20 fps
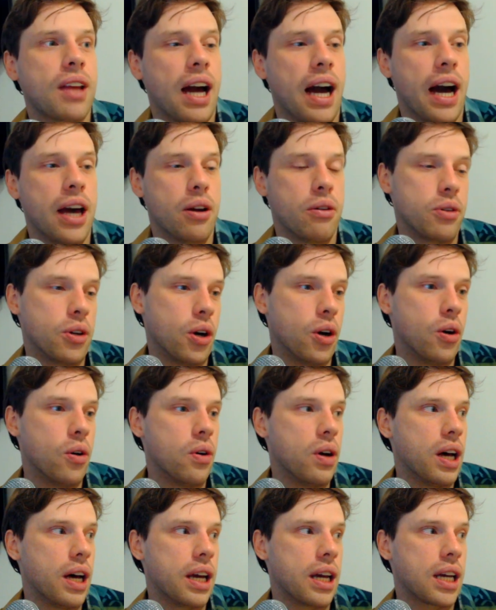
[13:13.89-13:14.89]
I don't know,
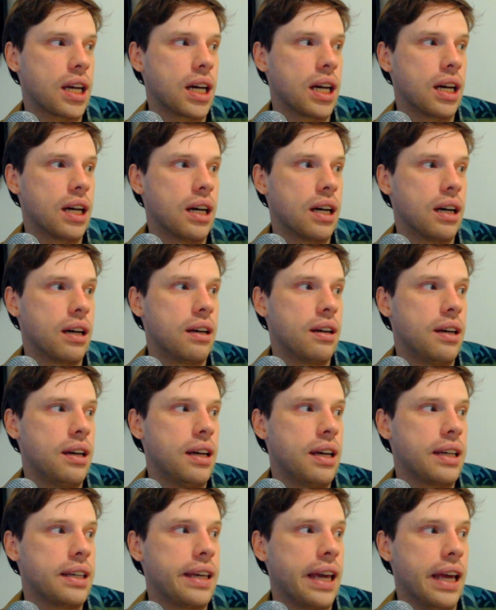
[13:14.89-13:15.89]
like
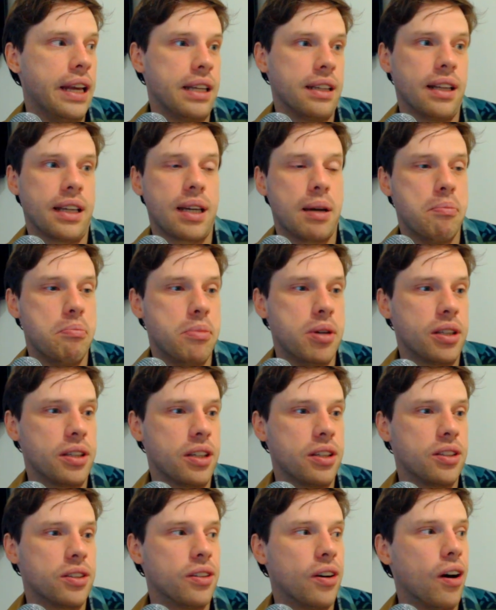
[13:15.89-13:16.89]
getting like $1
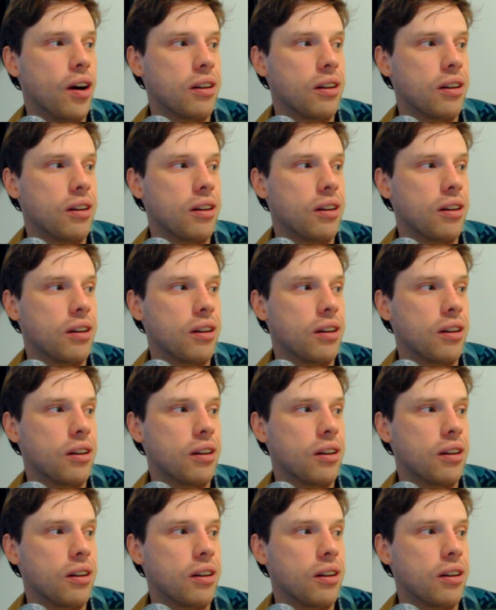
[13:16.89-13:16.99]
million